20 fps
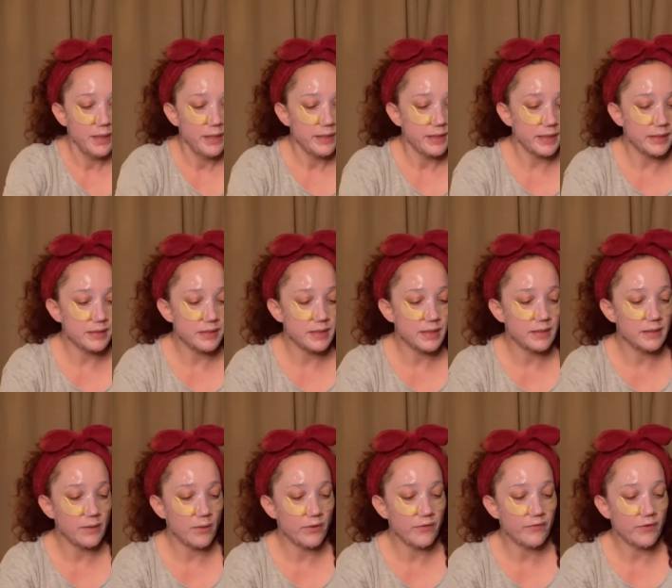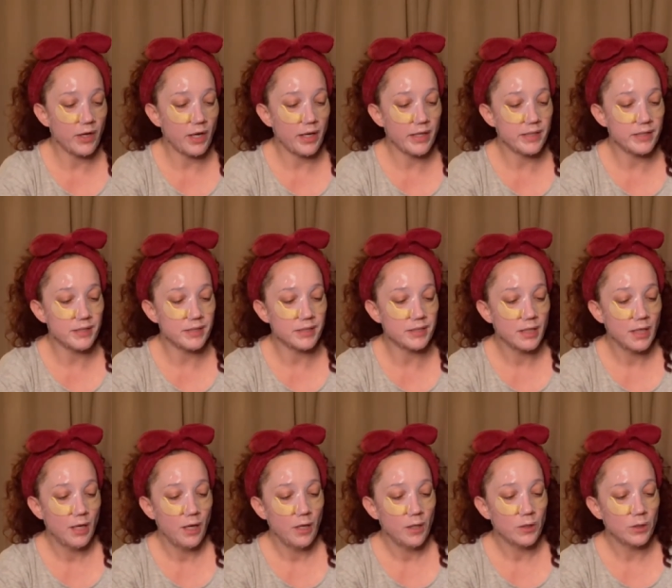Next thing that we've got is
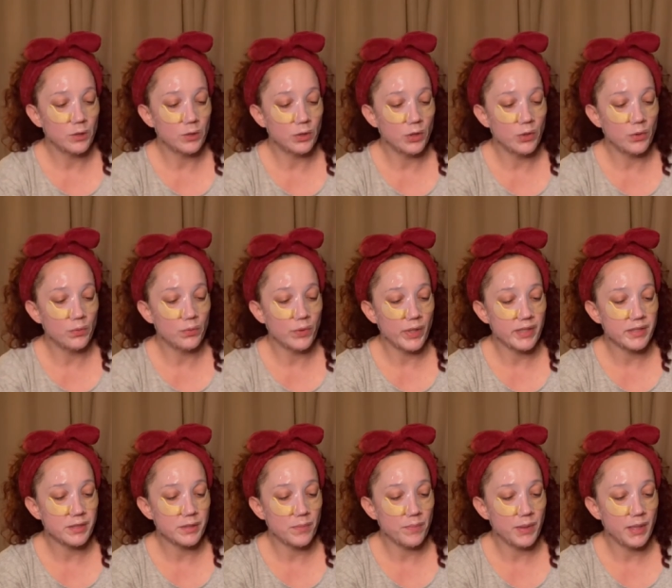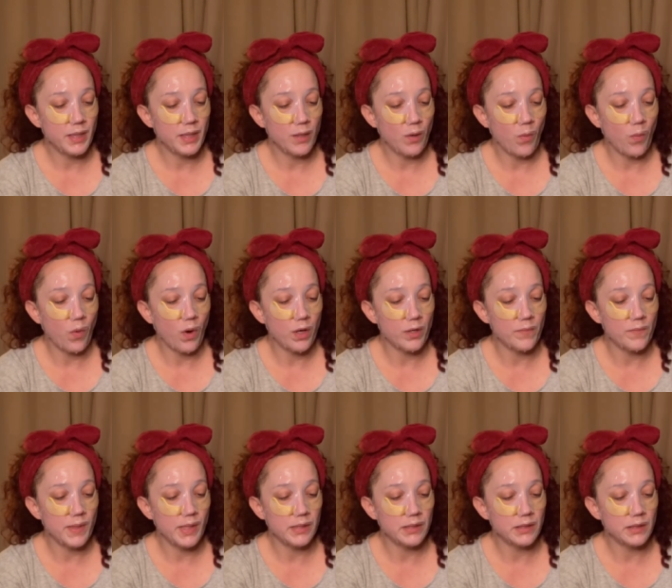Glow Recipe
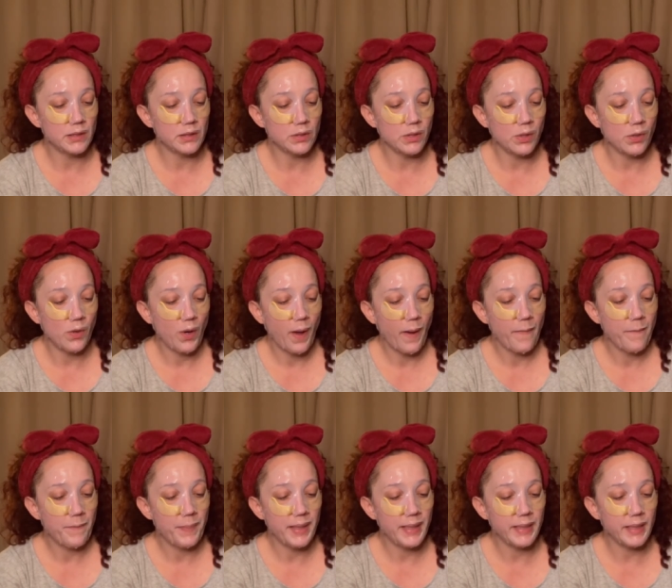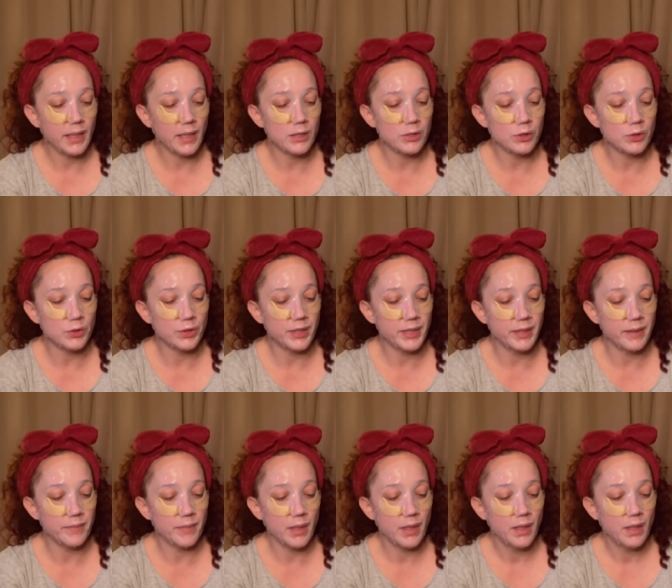Watermelon Glow Pink
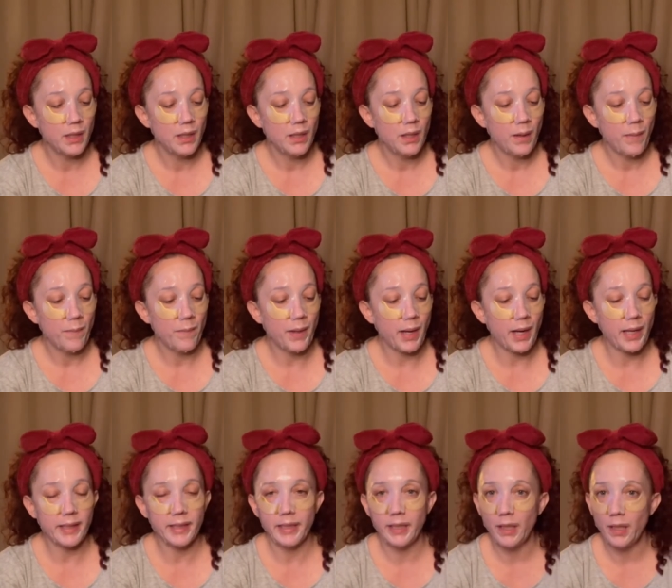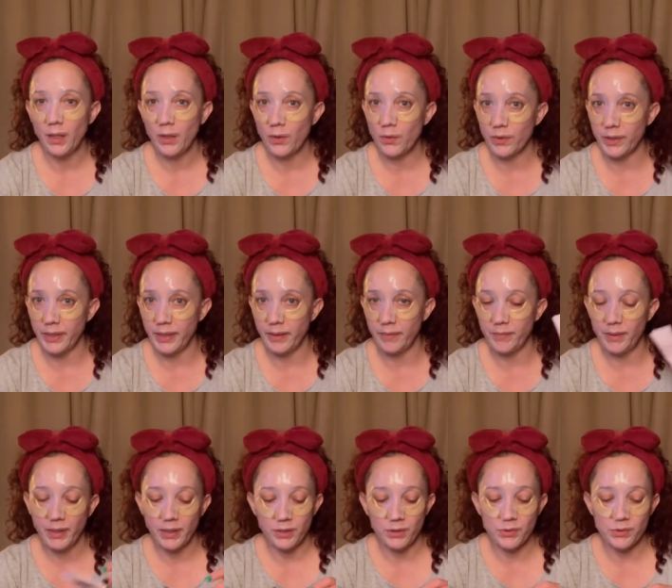Dream Body Cream.
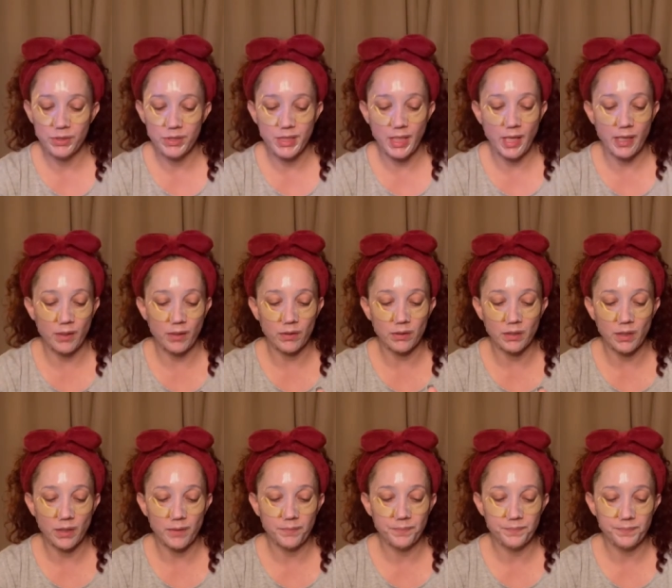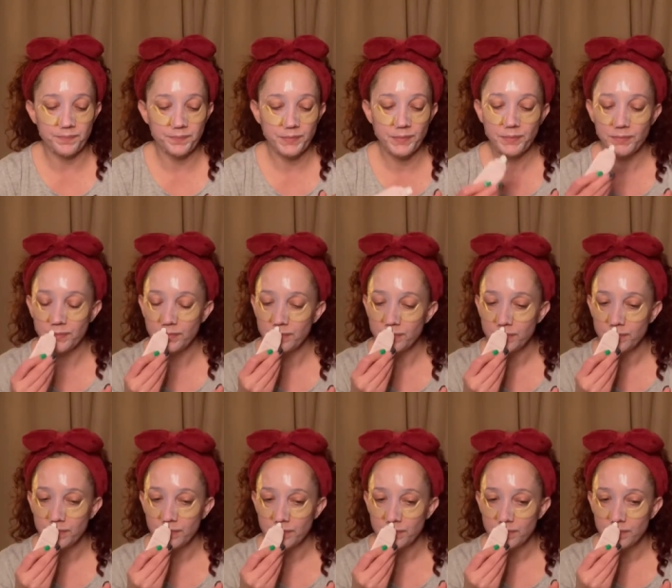Used that all up.
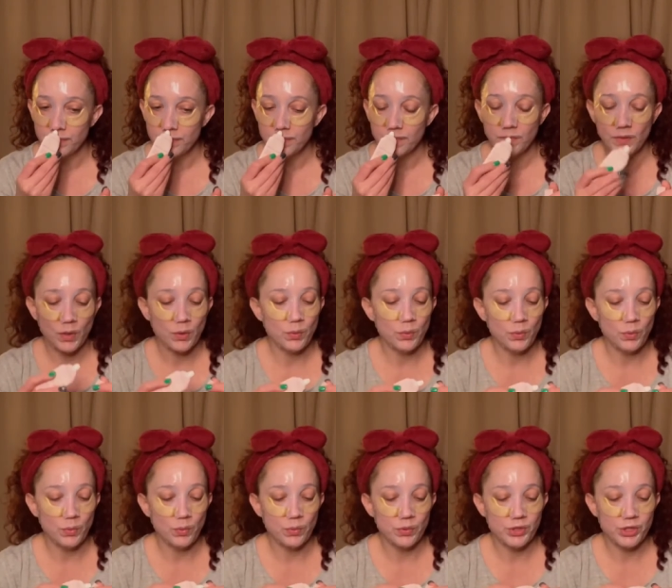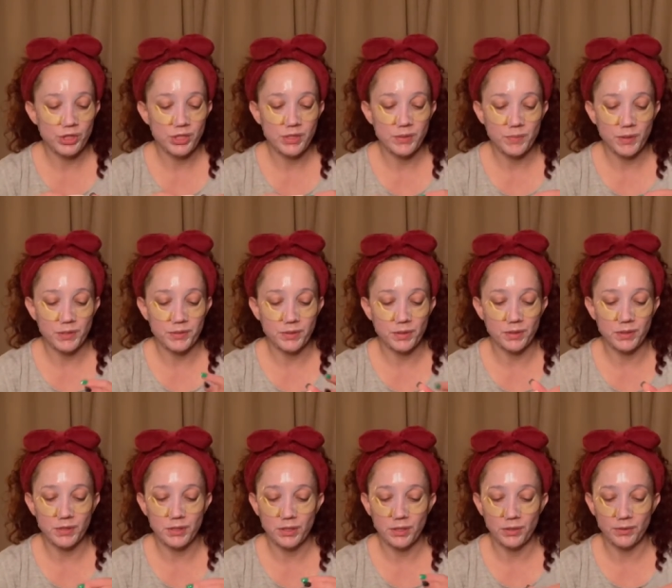Ooh, she smells good
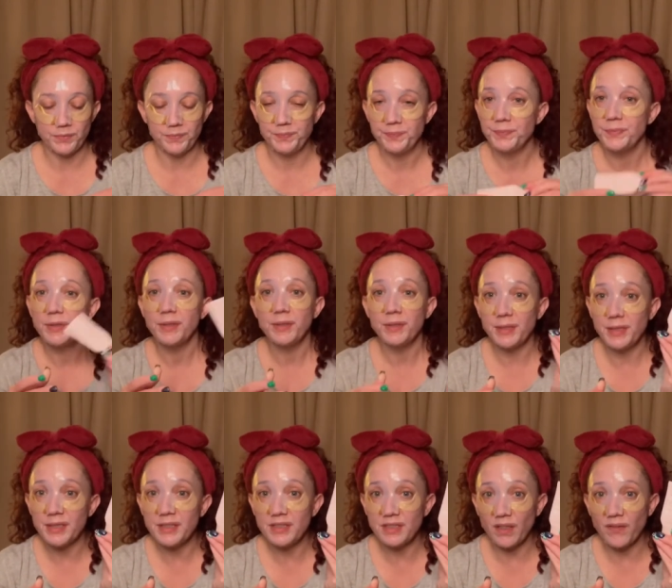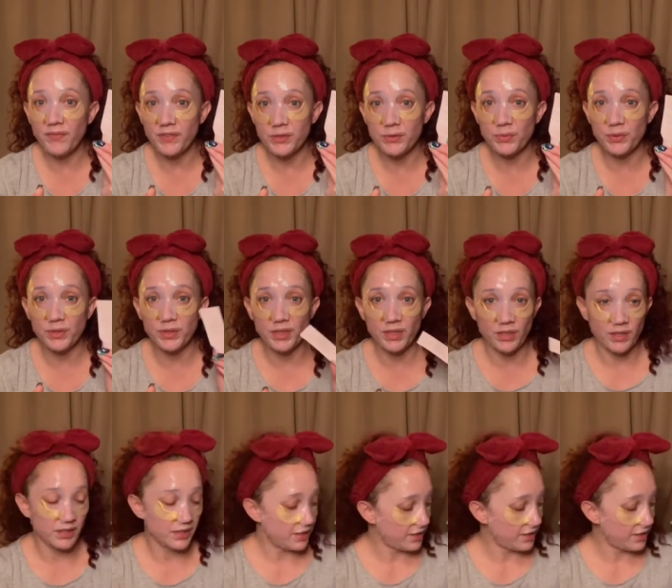too. This stuff is really good.